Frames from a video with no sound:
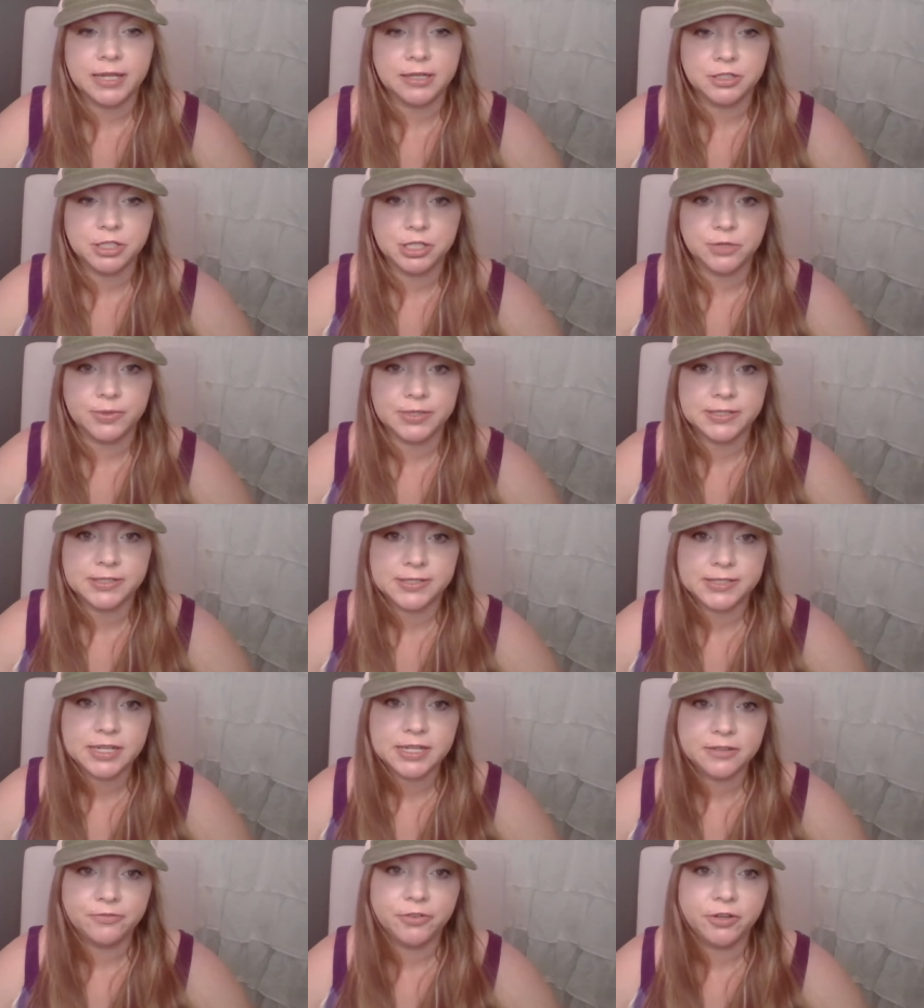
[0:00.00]
like she was
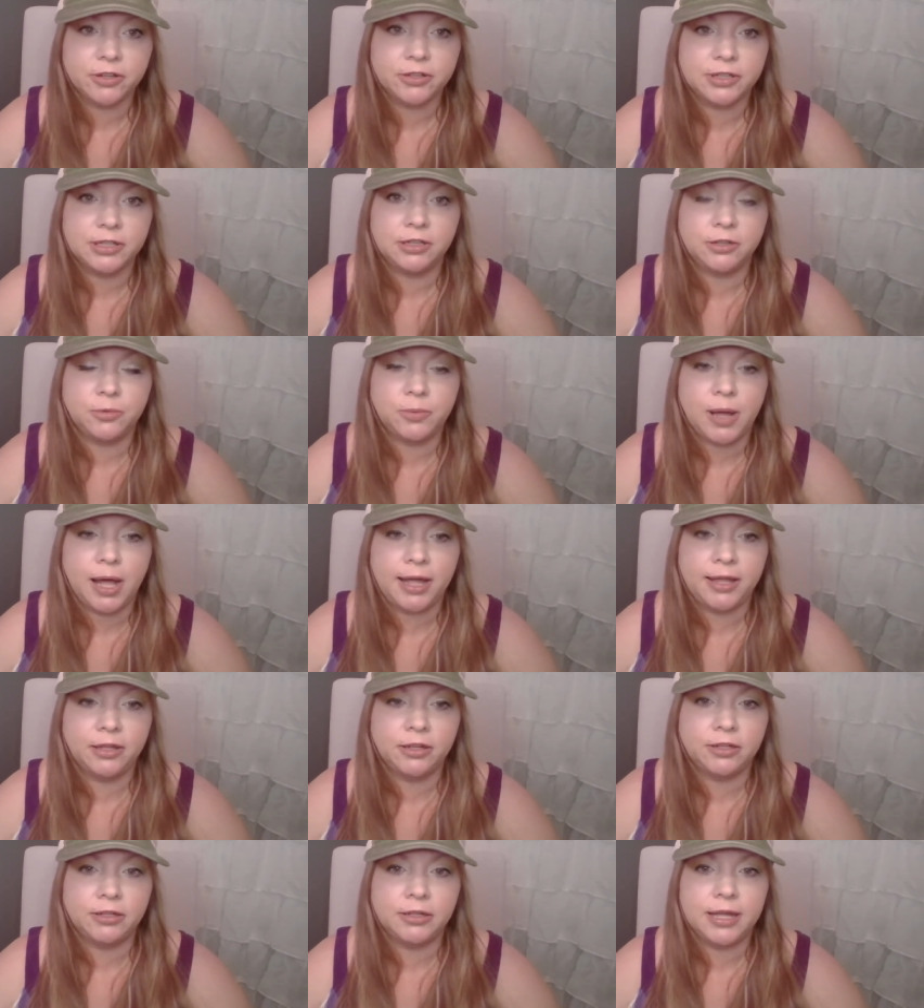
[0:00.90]
sick for a little
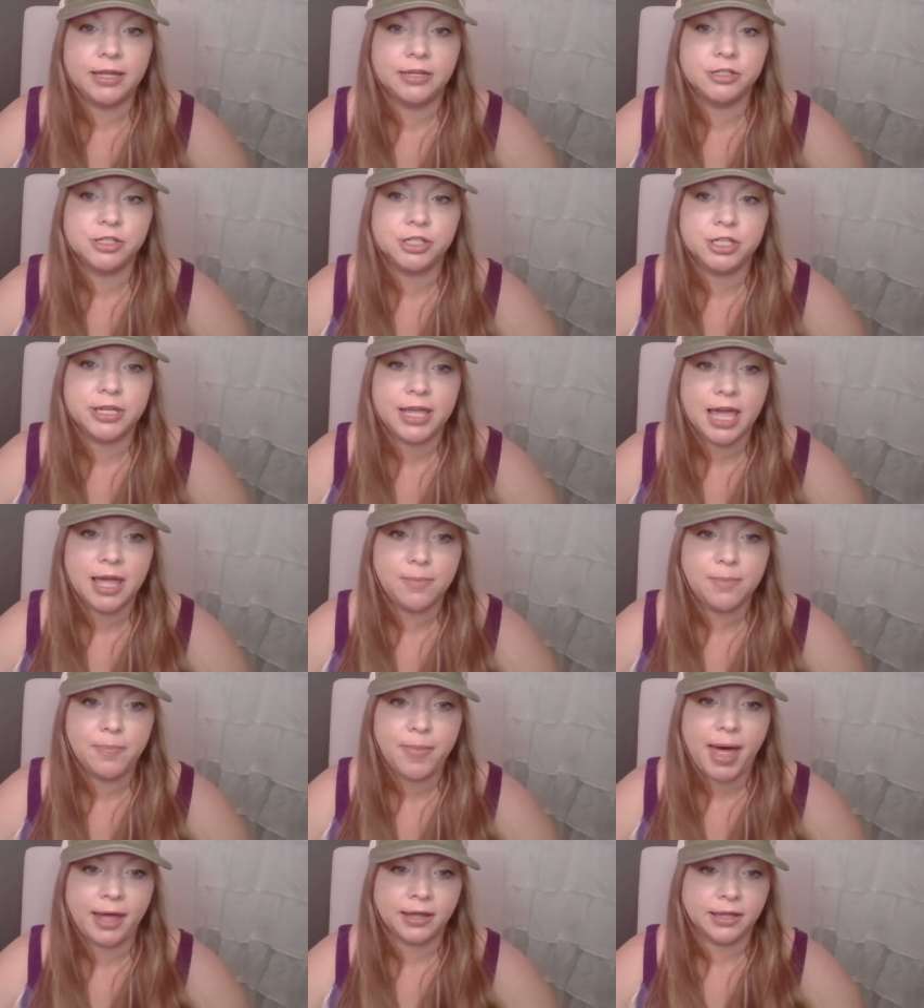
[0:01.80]
while and she
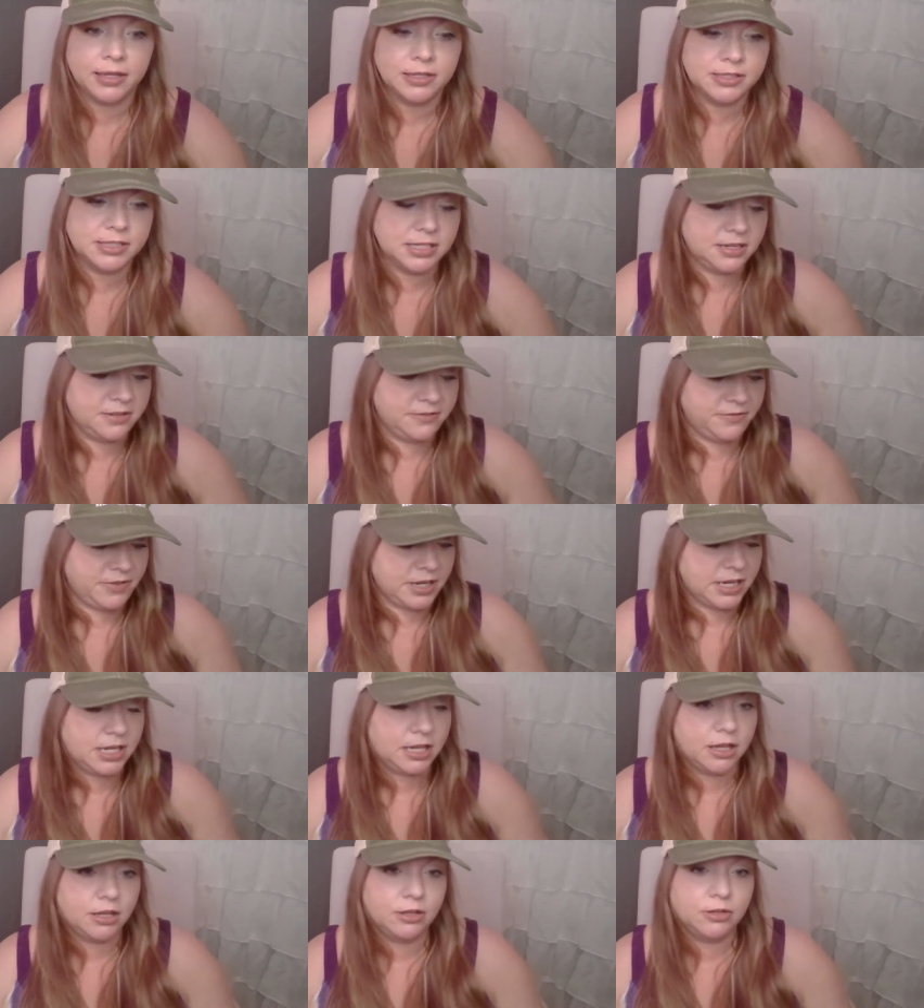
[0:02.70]
came back and did a
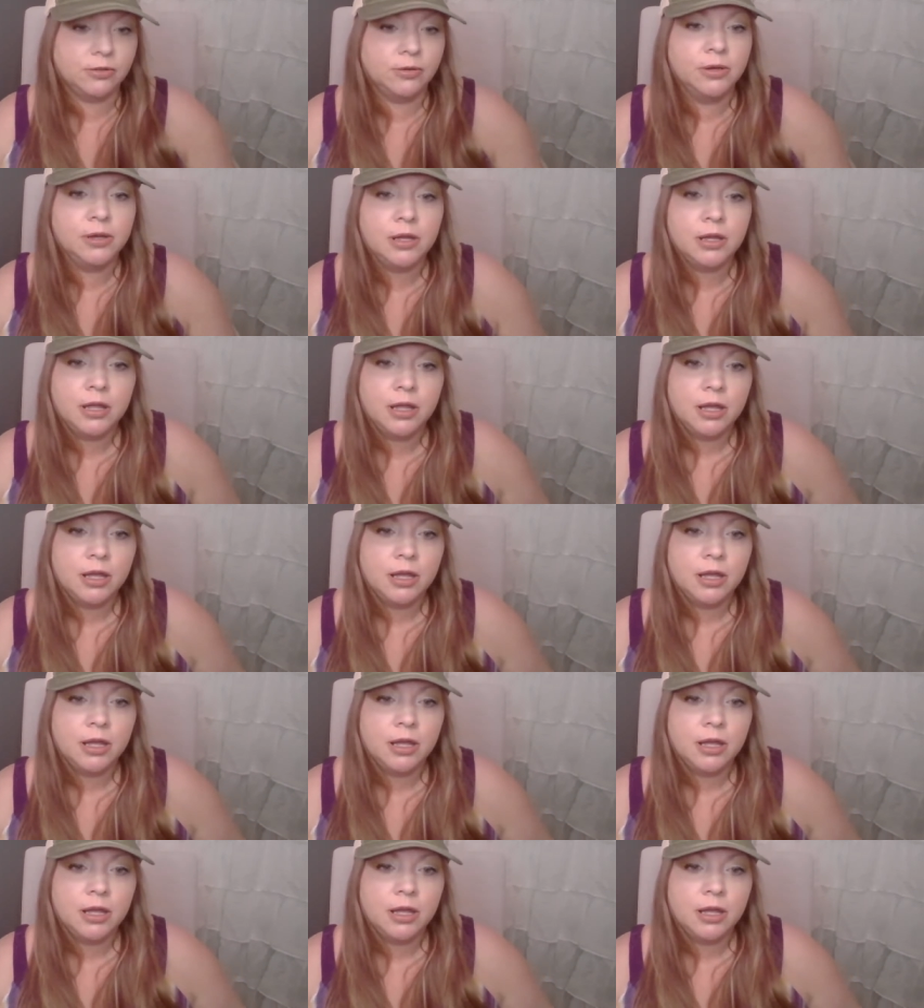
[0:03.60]
video